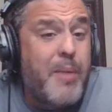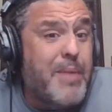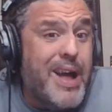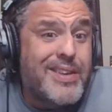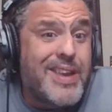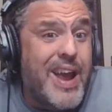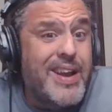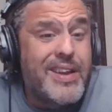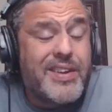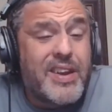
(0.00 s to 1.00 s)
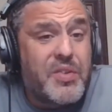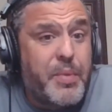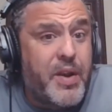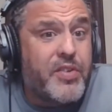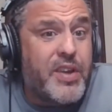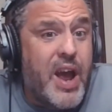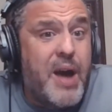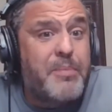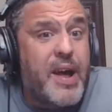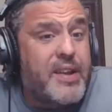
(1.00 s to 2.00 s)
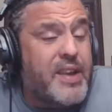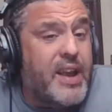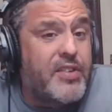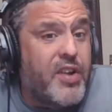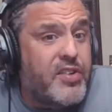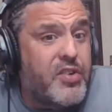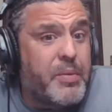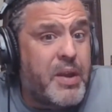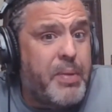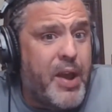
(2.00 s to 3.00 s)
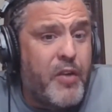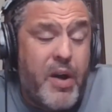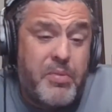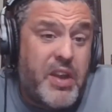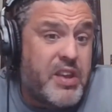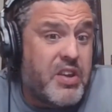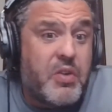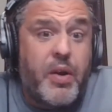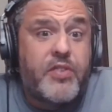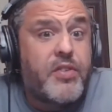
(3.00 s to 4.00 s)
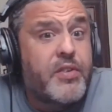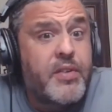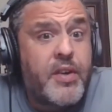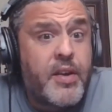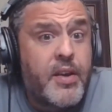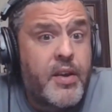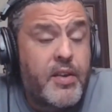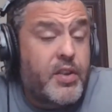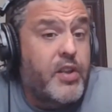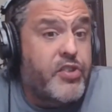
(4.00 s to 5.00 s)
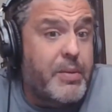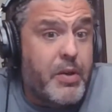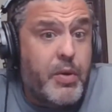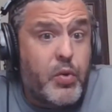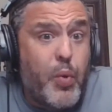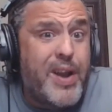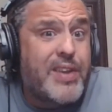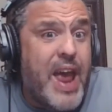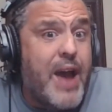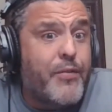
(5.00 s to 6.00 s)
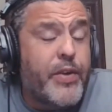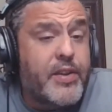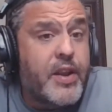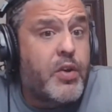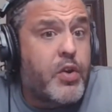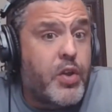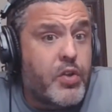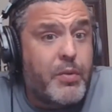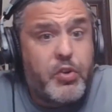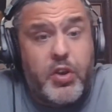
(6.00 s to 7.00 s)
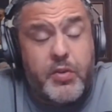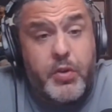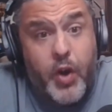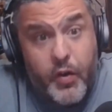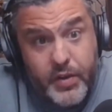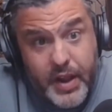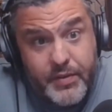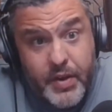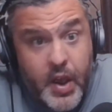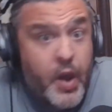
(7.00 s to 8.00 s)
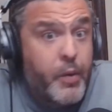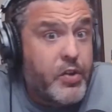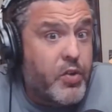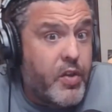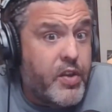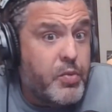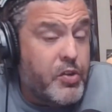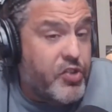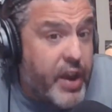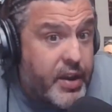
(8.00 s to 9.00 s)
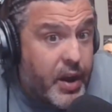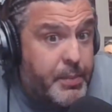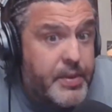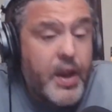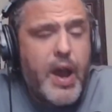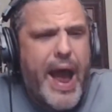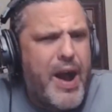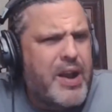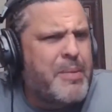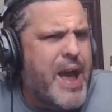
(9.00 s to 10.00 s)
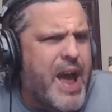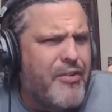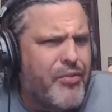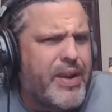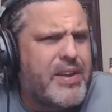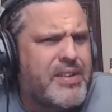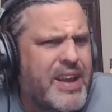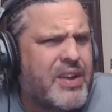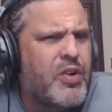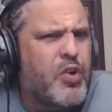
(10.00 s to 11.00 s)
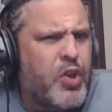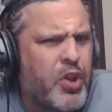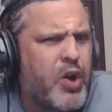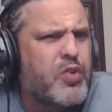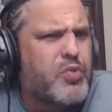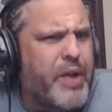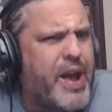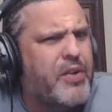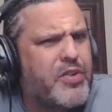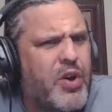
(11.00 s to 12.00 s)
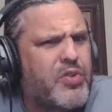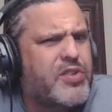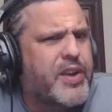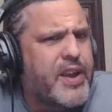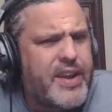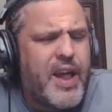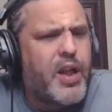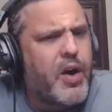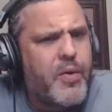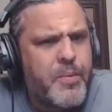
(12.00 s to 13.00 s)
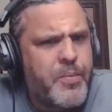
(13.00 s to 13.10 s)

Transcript: I'm not saying it's a conspiracy. I'm not saying judges are being paid off. I'm just asking a question. It's a legitimate question. Why does every single close? We saw this with Kovalev. We saw this with Jacobs. How come every single close round goes to Canelo?